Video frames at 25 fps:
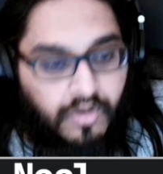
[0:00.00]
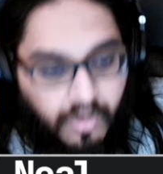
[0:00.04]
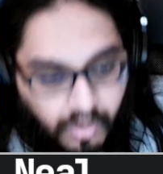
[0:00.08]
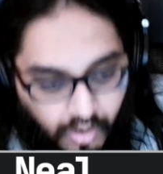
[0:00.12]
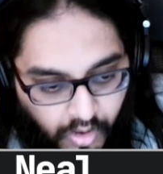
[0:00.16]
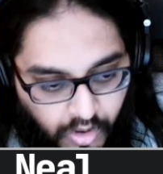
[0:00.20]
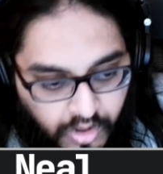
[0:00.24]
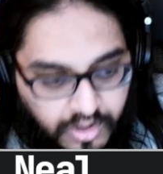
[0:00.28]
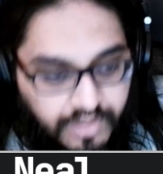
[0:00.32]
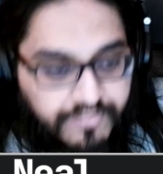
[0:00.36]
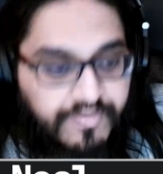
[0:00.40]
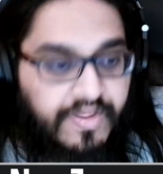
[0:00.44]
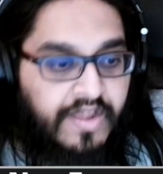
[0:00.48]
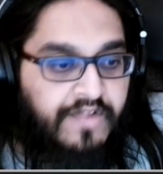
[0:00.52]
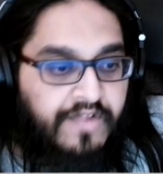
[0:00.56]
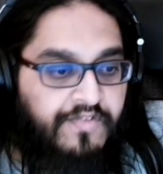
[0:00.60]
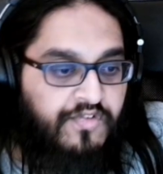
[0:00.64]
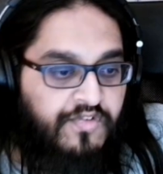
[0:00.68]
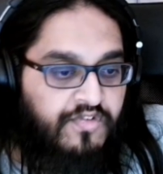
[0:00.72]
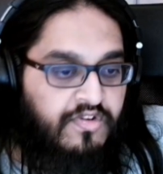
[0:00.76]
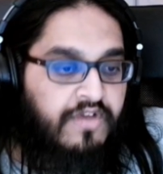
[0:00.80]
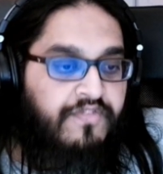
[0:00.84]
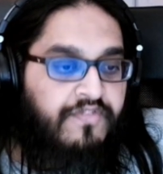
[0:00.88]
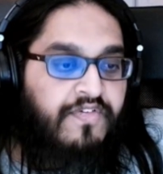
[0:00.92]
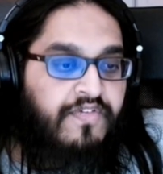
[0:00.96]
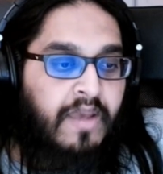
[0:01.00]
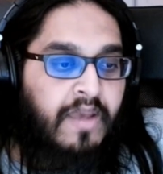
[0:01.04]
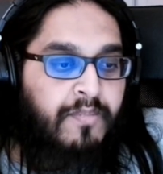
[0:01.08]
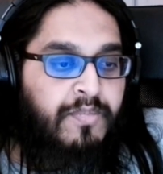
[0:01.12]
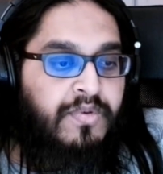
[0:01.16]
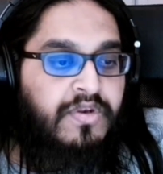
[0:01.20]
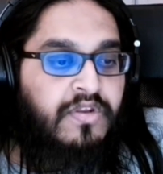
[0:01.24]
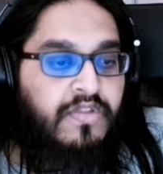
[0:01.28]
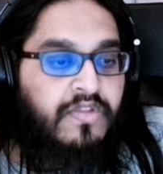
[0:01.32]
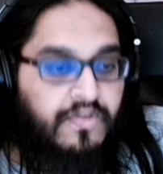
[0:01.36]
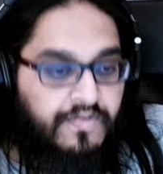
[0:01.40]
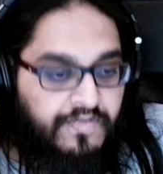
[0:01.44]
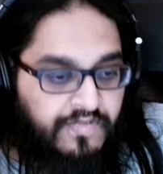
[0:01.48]
All of that stuff
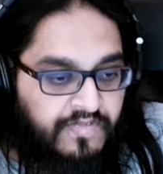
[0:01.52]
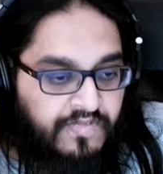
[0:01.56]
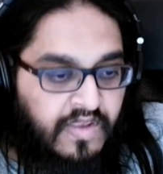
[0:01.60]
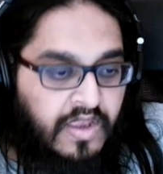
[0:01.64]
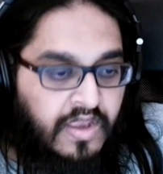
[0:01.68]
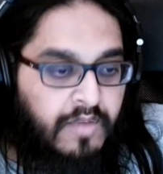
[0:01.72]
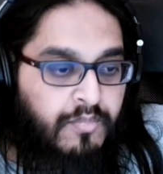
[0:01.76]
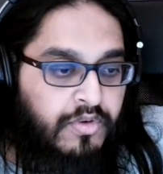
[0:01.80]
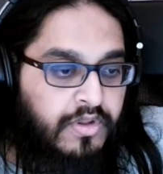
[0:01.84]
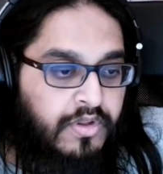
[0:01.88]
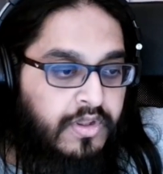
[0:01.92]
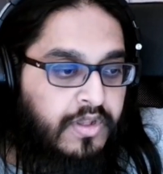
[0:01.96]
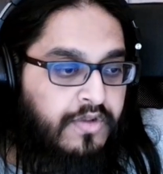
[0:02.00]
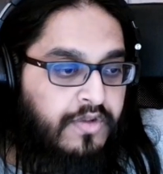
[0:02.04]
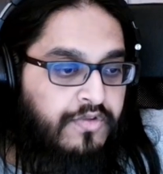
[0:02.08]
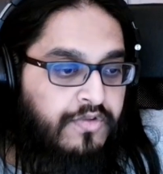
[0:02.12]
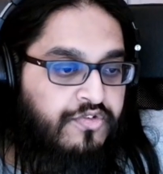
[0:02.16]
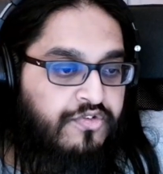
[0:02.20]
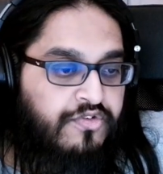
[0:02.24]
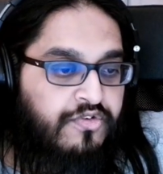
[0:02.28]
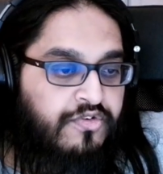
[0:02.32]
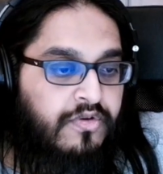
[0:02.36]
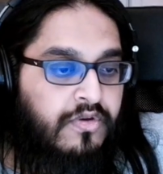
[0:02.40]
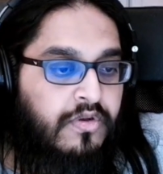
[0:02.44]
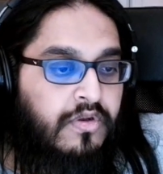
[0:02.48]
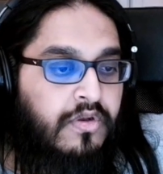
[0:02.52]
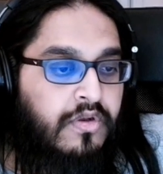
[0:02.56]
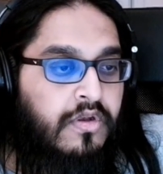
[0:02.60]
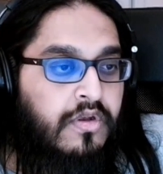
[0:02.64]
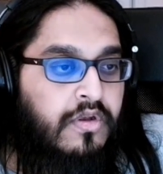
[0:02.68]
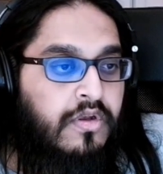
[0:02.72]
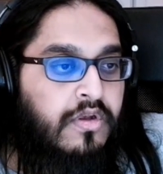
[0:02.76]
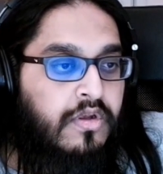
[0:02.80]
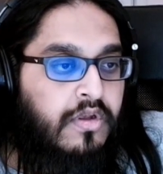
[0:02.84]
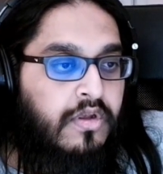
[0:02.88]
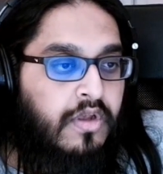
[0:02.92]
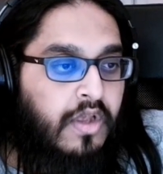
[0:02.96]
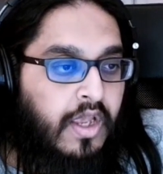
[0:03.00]
happened in the same release.
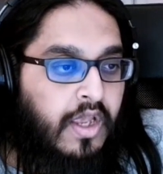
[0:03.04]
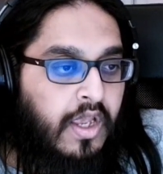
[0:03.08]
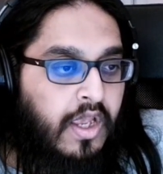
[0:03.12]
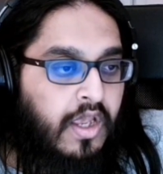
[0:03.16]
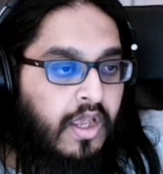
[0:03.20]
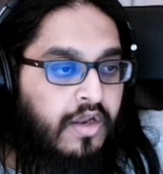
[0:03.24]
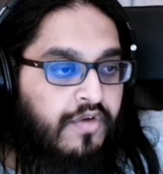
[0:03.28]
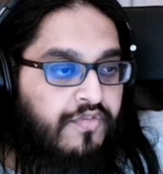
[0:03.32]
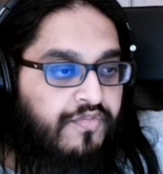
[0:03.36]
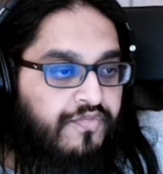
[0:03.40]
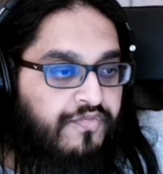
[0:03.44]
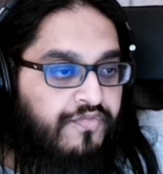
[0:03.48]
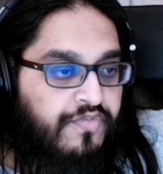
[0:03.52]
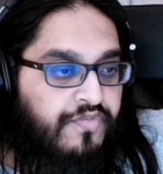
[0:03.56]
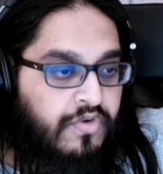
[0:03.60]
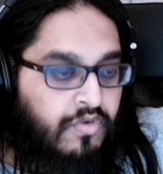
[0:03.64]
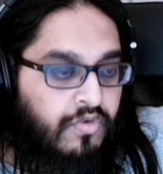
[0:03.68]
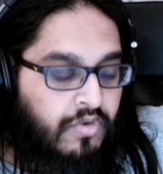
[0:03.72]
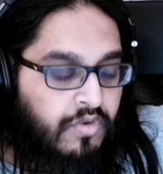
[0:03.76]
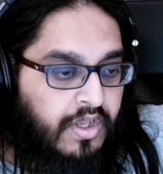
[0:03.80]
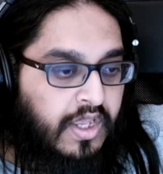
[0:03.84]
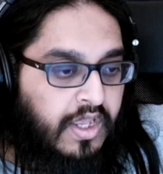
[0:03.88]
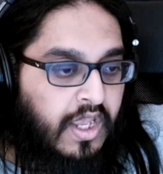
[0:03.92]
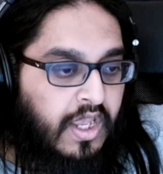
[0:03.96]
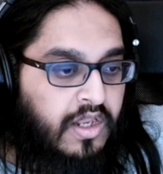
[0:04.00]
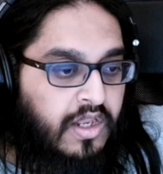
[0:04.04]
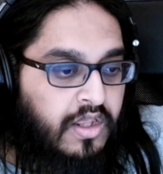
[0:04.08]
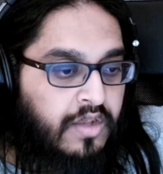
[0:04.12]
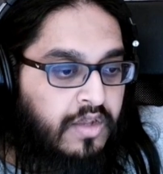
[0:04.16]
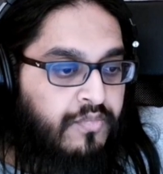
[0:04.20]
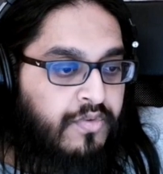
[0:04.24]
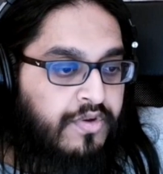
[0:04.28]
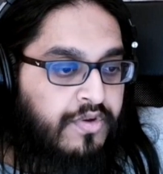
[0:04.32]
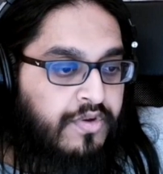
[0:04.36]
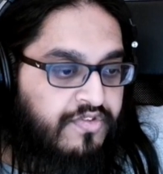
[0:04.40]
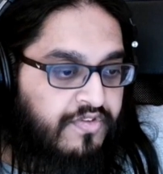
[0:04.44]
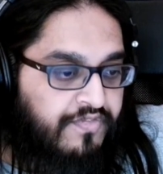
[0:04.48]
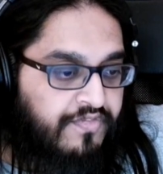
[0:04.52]
And Fedora KDE
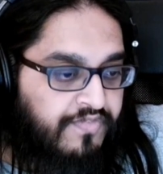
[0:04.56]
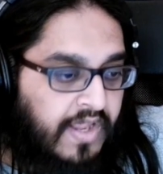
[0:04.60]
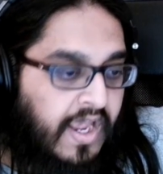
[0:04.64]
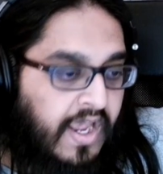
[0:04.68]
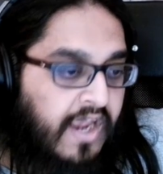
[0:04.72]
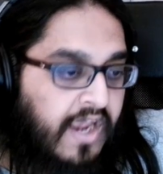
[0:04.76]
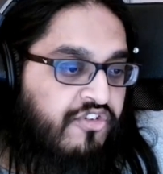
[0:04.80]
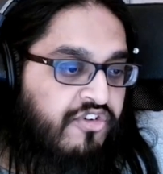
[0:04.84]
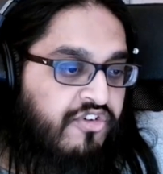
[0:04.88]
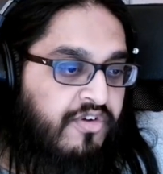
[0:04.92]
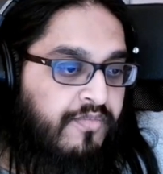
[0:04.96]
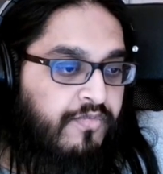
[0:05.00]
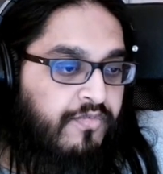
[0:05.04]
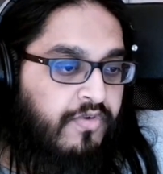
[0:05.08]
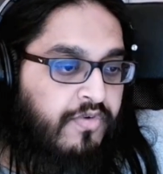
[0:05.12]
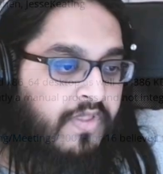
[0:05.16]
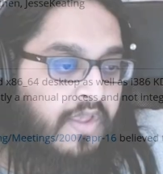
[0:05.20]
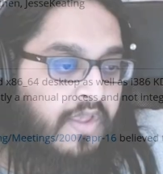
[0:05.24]
was the flagship for